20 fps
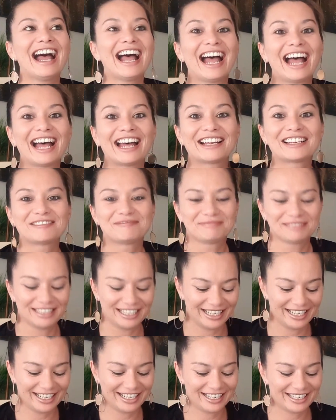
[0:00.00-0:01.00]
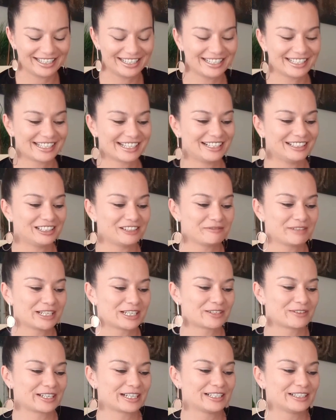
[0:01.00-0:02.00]
Had a blank. Can you tell I've been
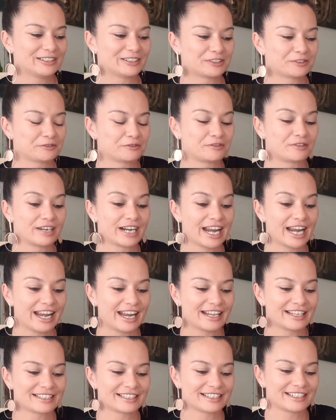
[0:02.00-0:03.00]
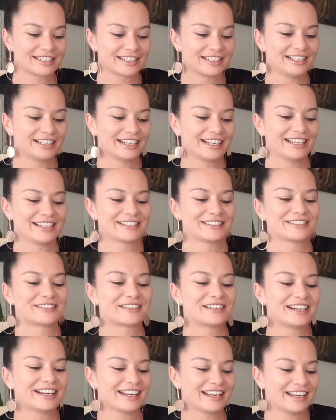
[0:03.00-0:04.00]
doing a lot of readings and chartings?
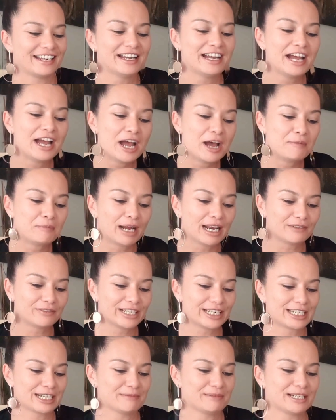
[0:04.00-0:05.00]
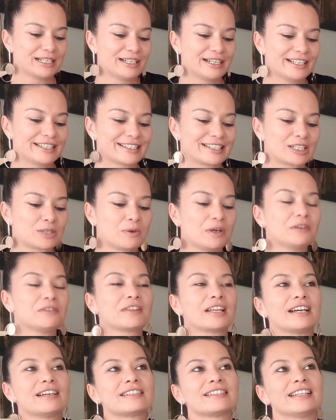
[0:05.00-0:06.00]
Alrighty, my lovely Geminis,
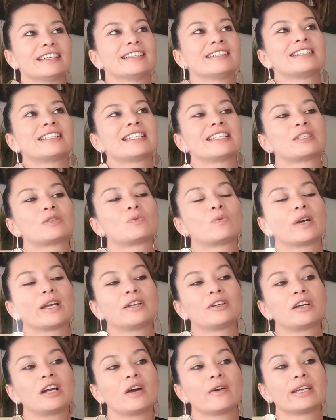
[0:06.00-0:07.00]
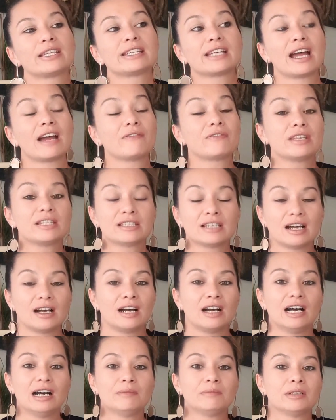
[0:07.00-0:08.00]
12th house energy is where you're going to have these
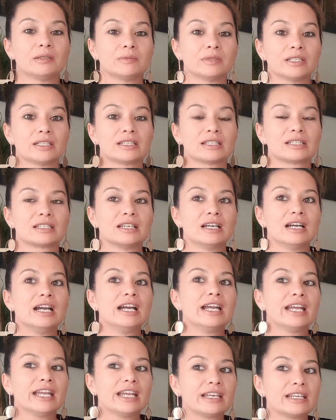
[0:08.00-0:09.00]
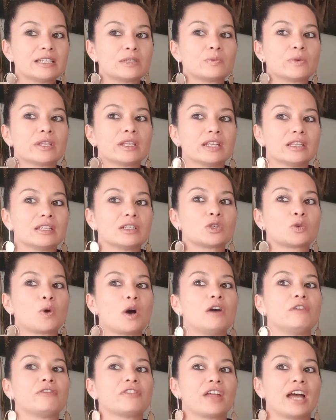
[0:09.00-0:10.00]
aha moments. It is within the
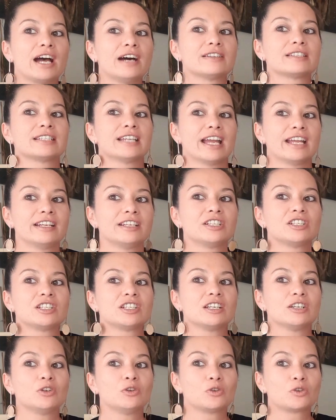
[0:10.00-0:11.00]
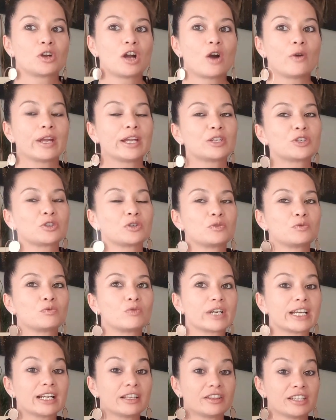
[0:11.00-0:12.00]
12th house energy you're going to
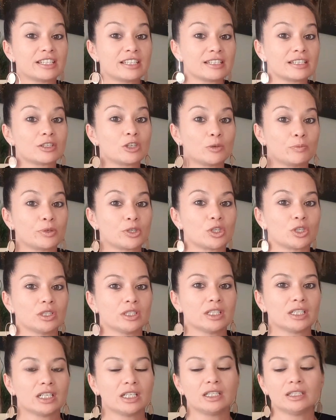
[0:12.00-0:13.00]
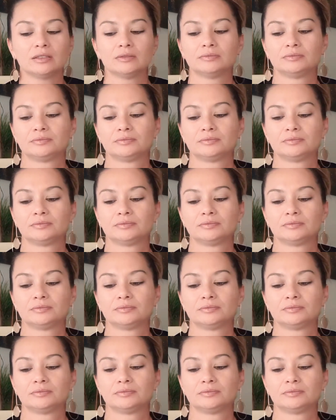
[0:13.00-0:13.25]
this is an opportunity.